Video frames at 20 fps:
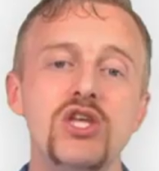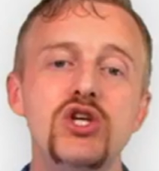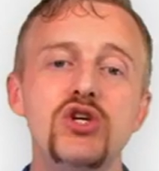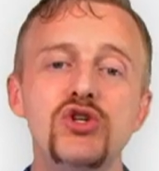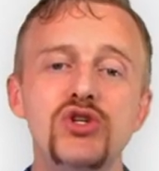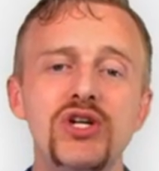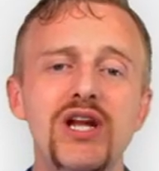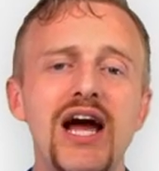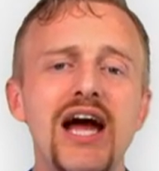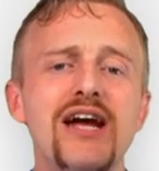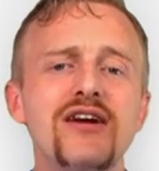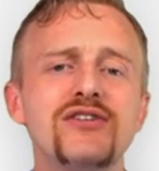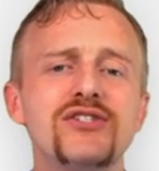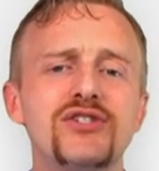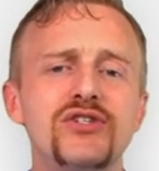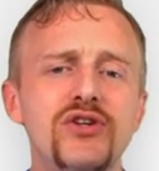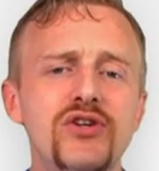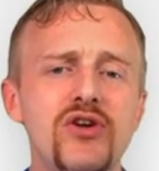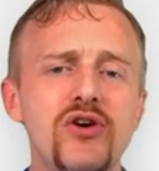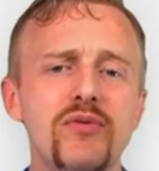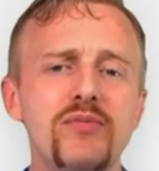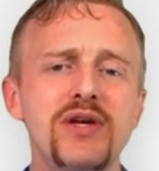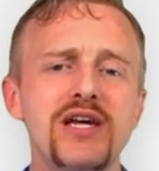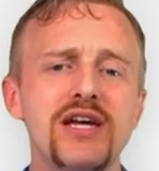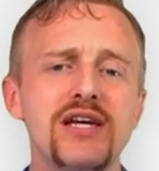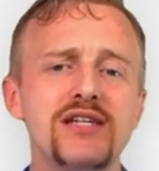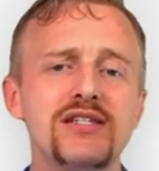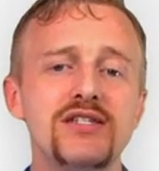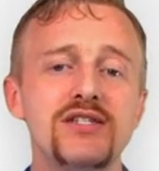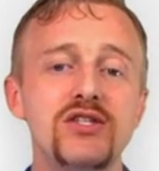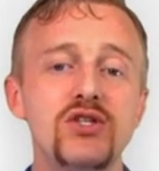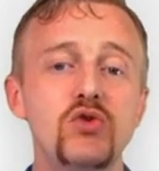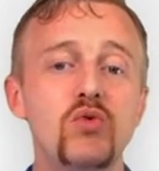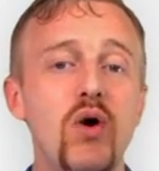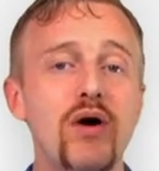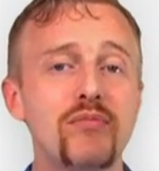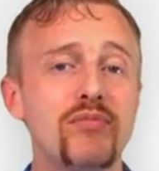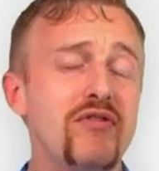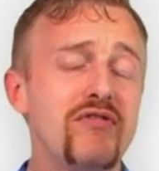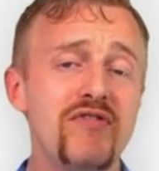You should hire a studio because you
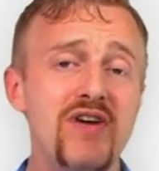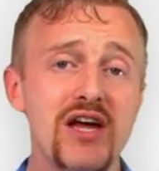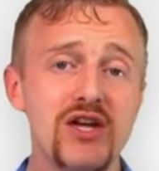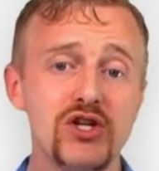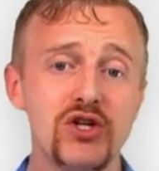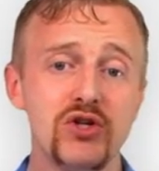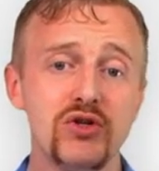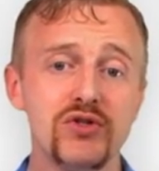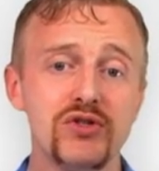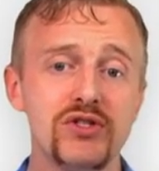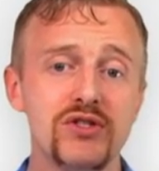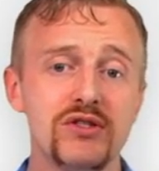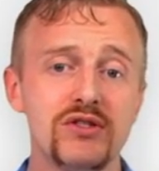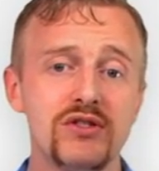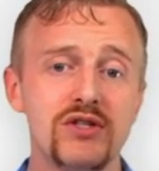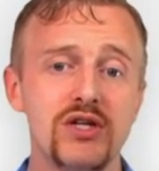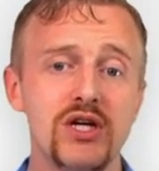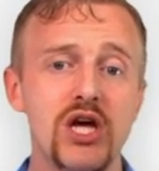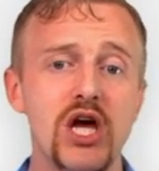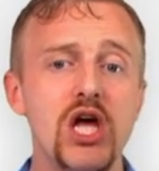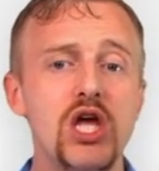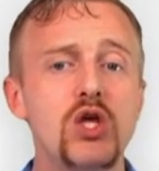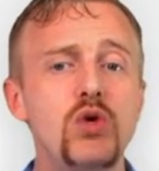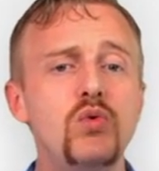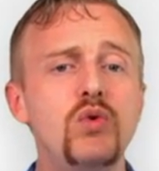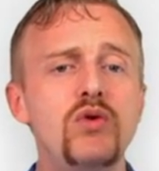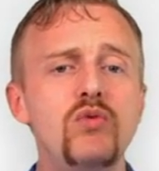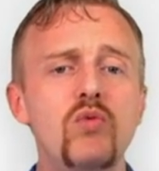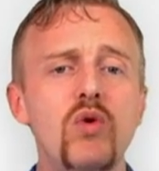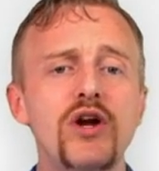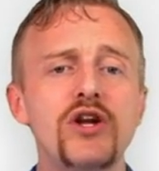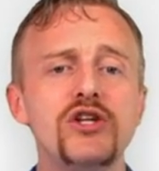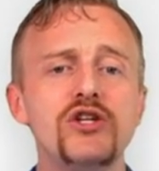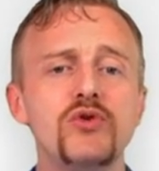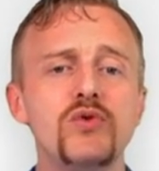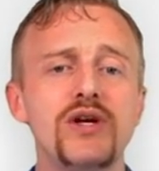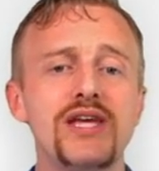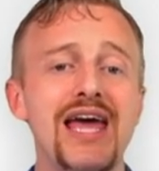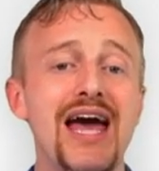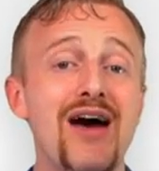want professionals. You wouldn't want to
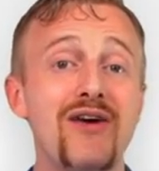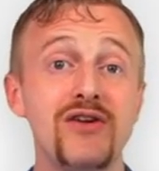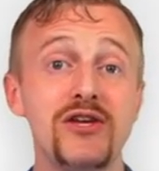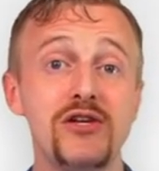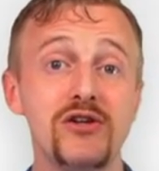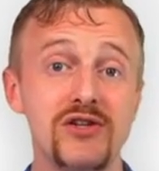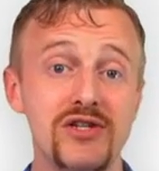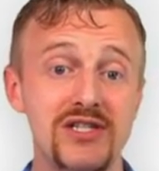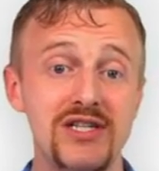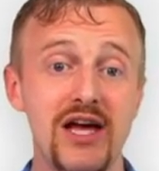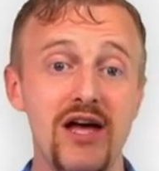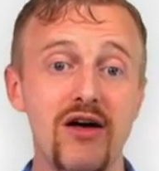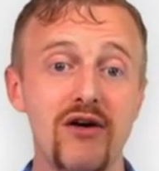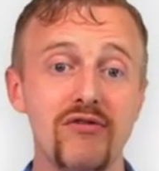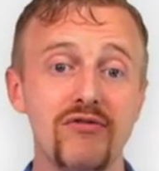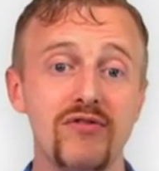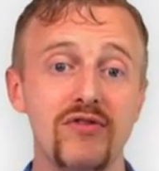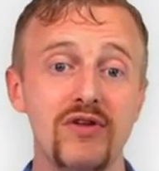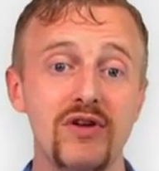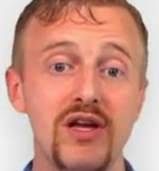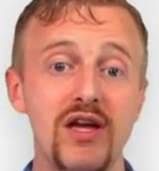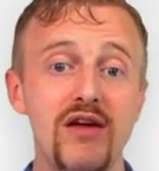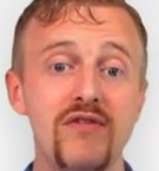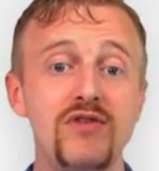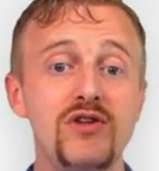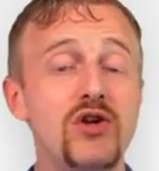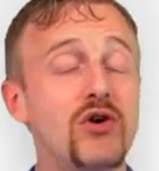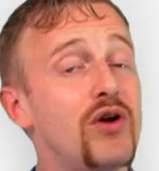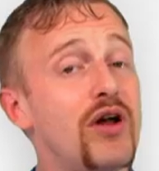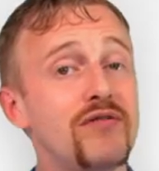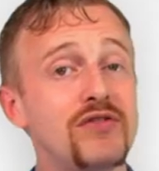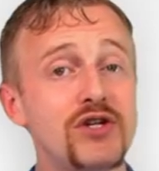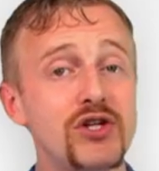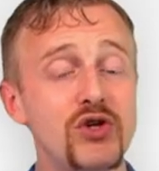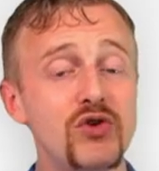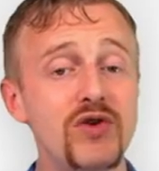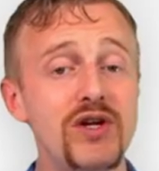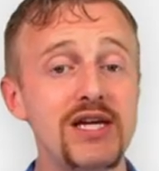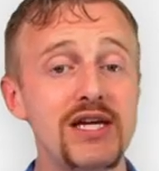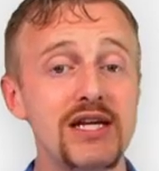do accounting yourself if you don't have a
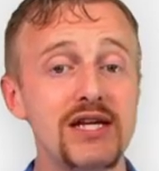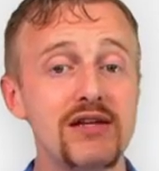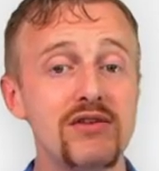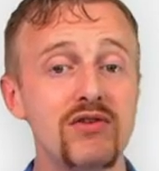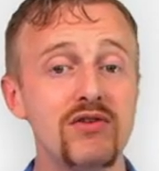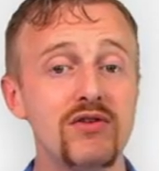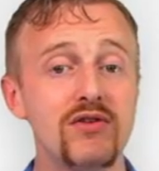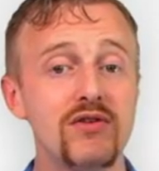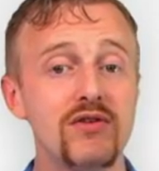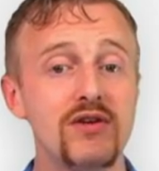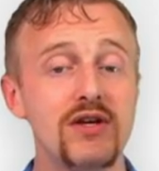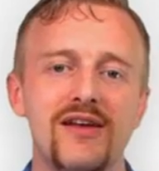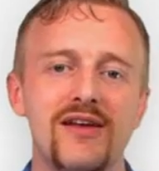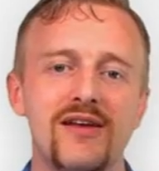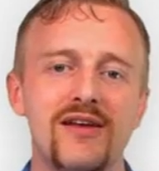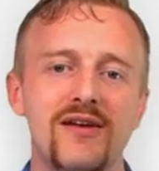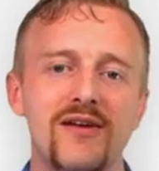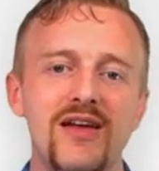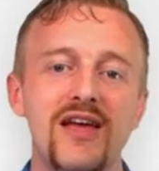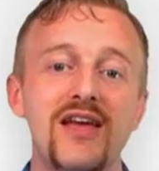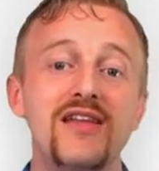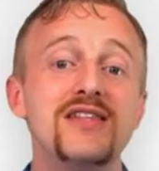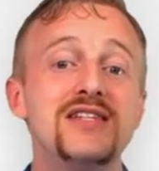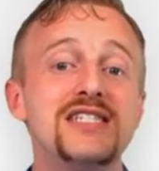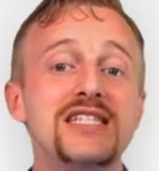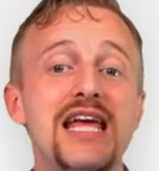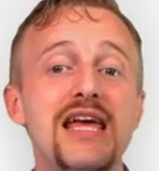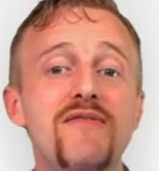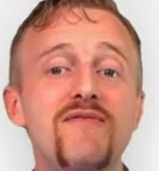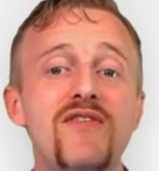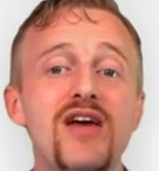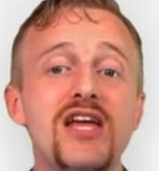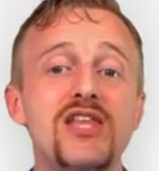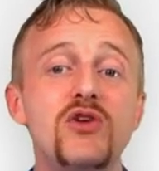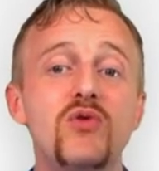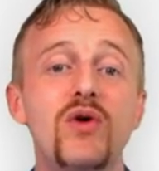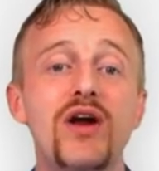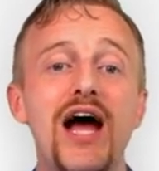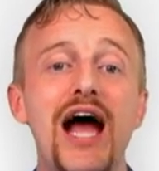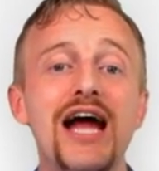degree in it. In the same
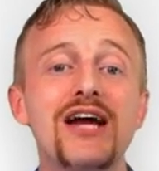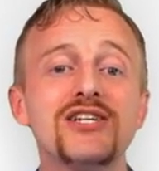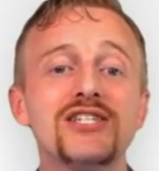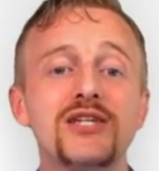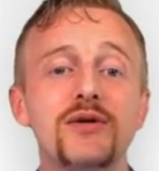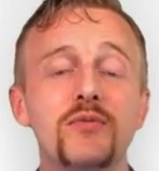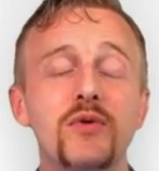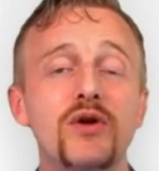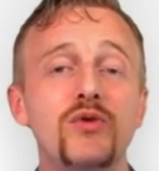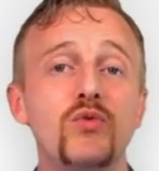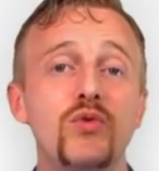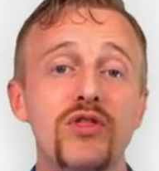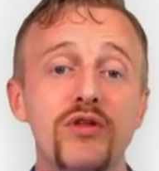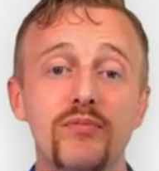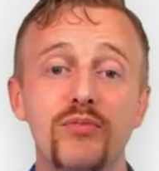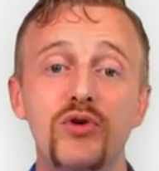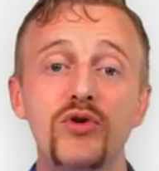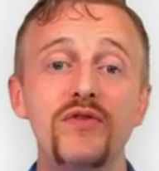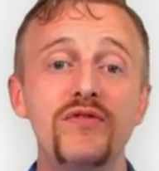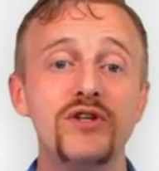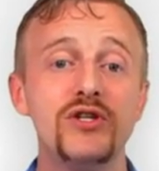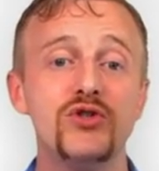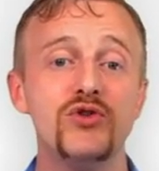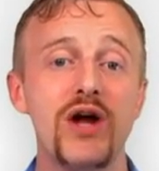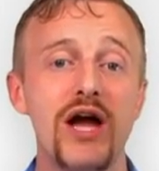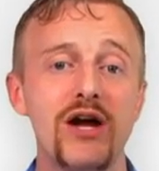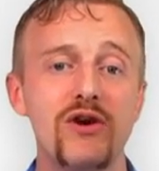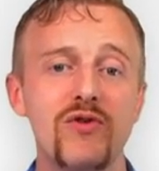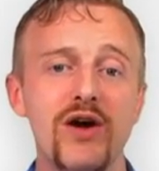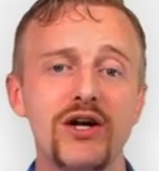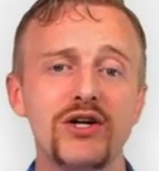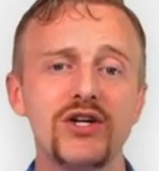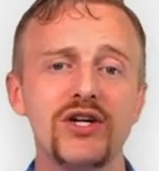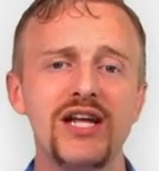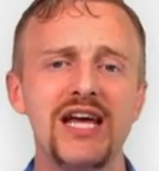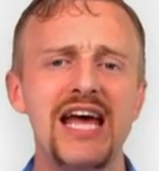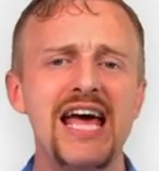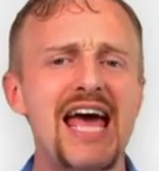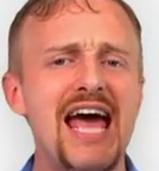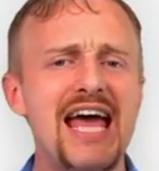vein, you want to hire someone with a proven track record
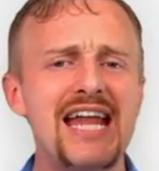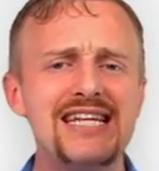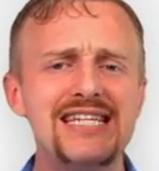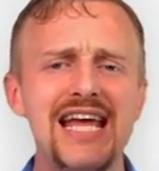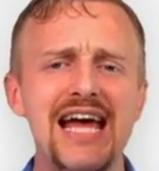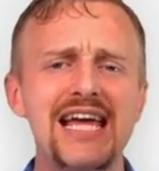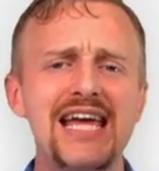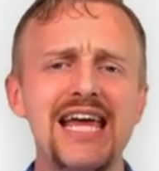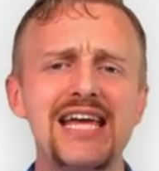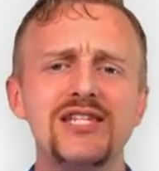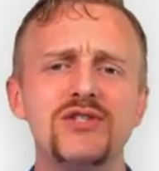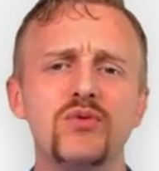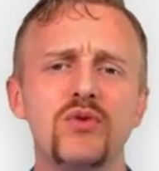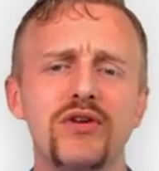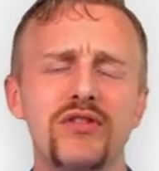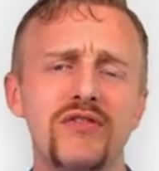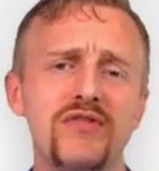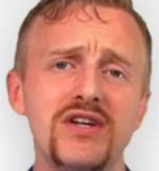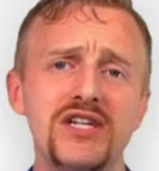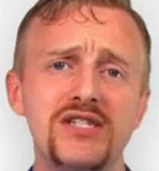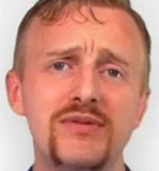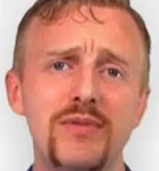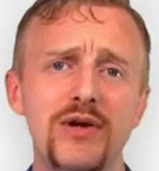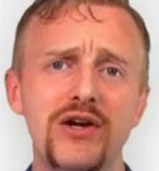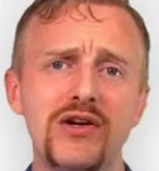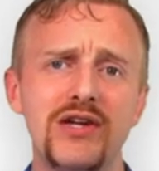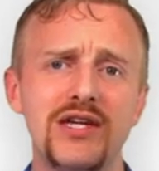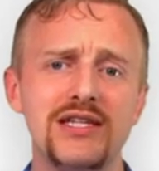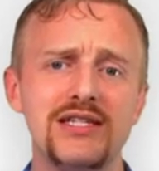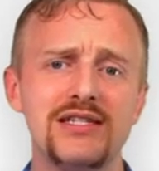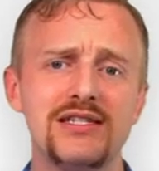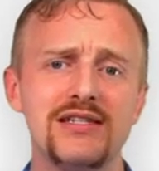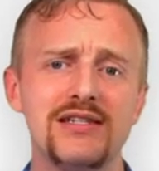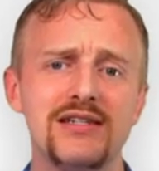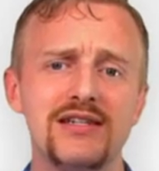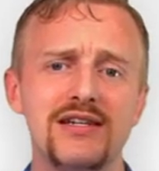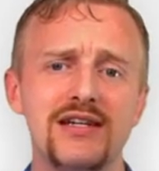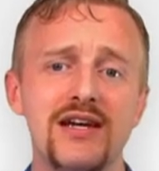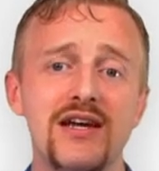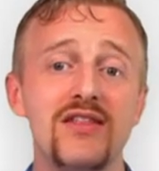and decades worth of experience.
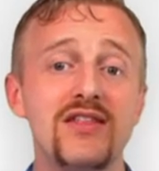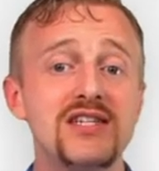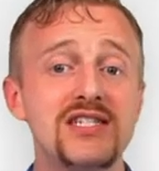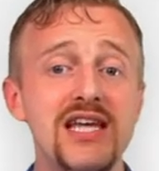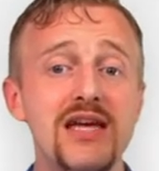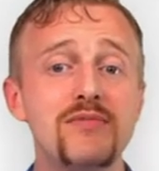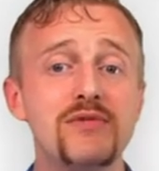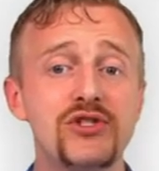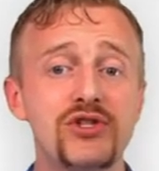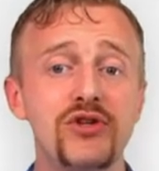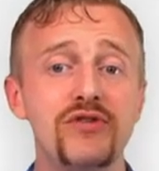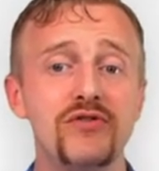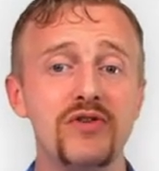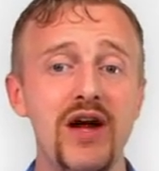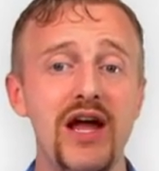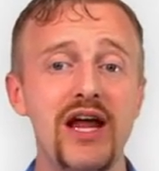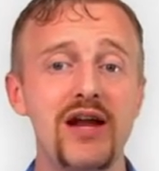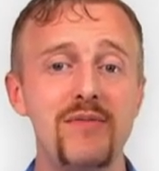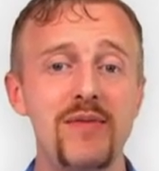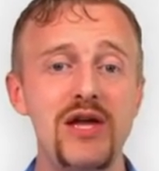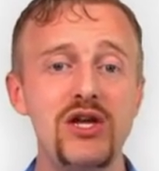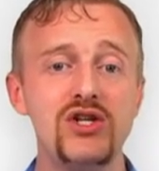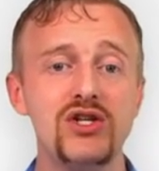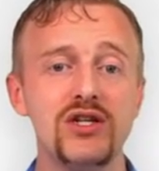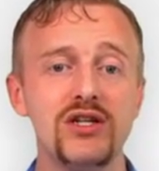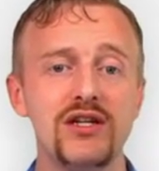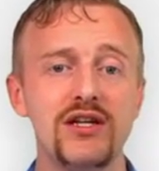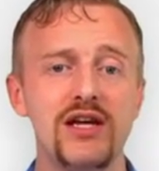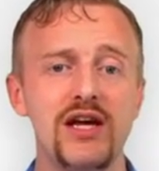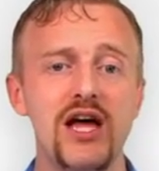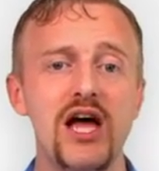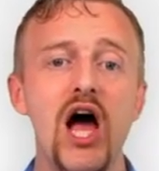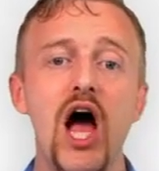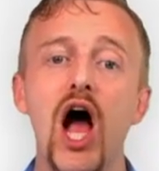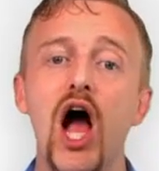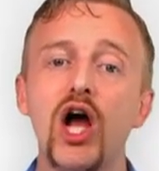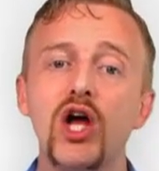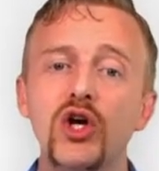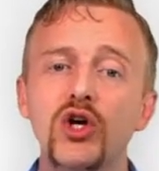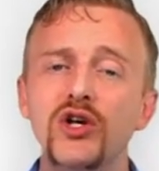The same is true for animation.
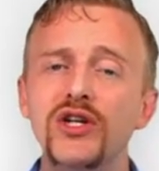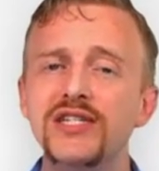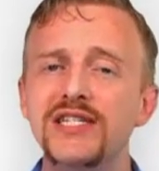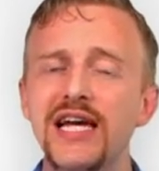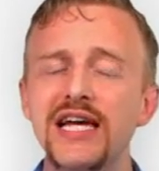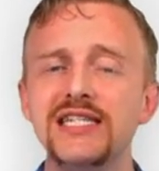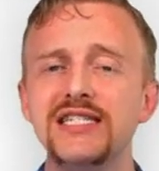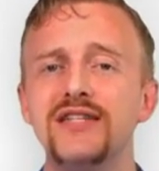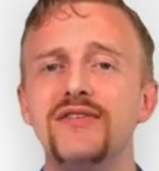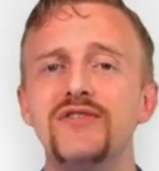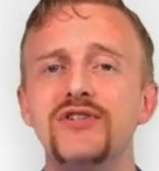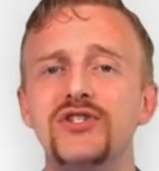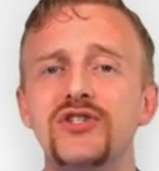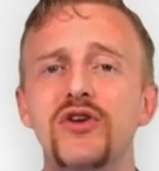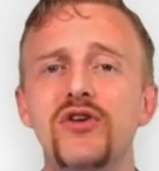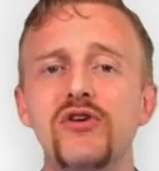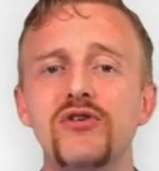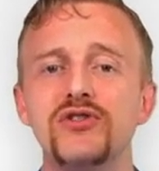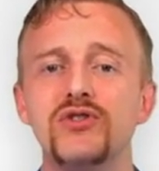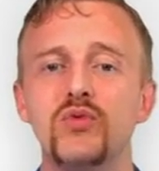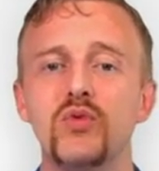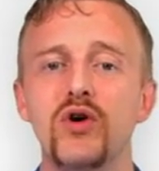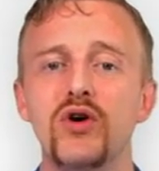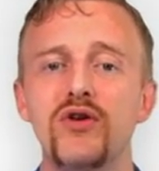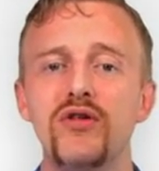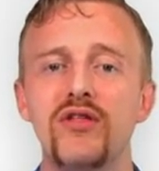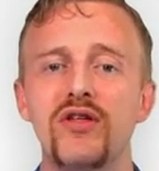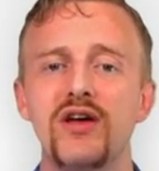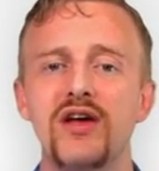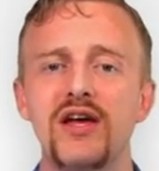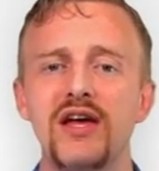A good test of a studio's worth